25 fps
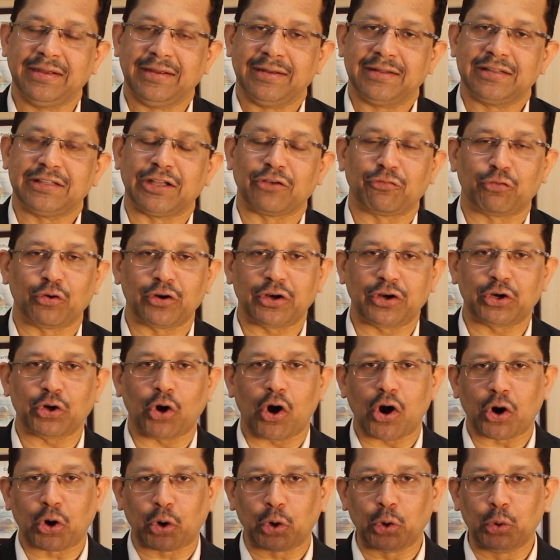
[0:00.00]
Therefore, it
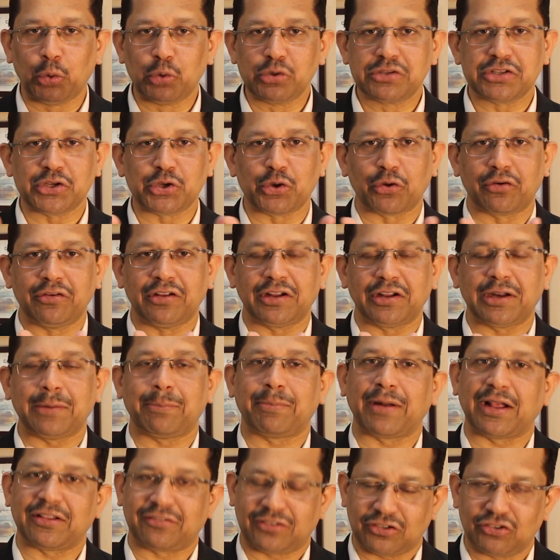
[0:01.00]
occludes the urinary
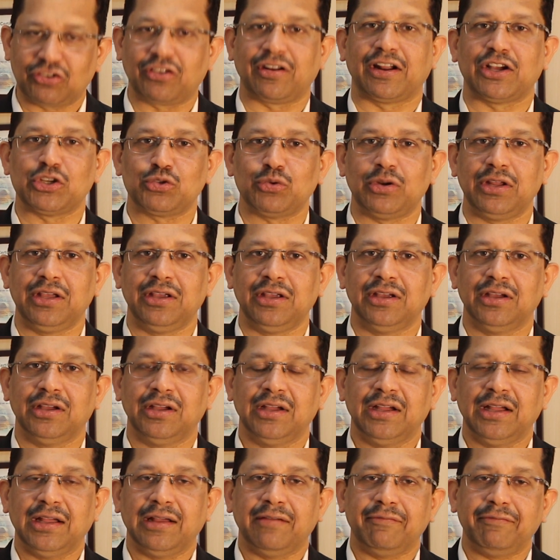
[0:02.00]
passage gradually.
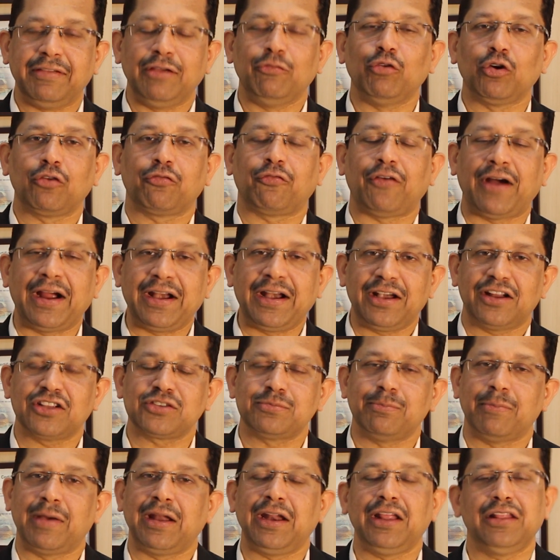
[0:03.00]
We would find as
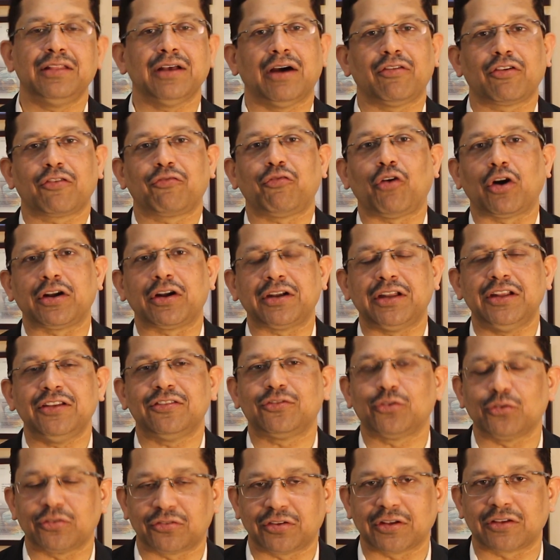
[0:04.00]
men in our 40s
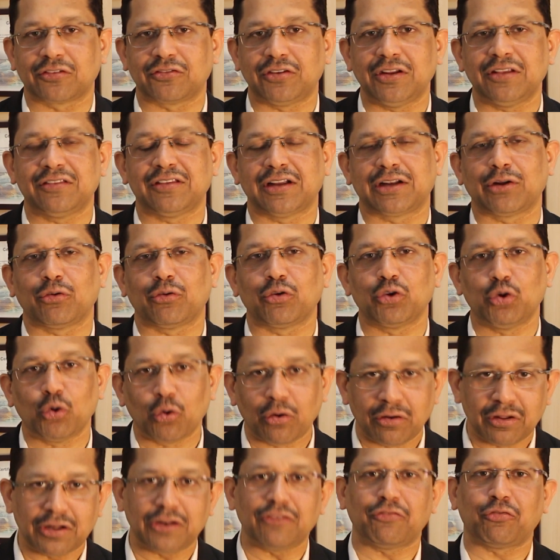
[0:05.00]
to 60s that our
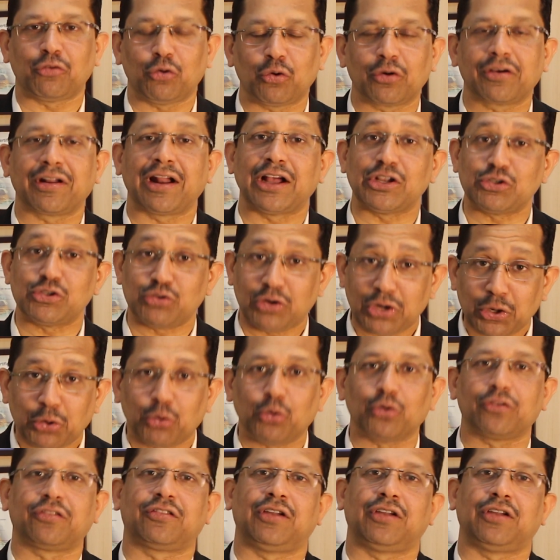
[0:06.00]
urinary flow gradually goes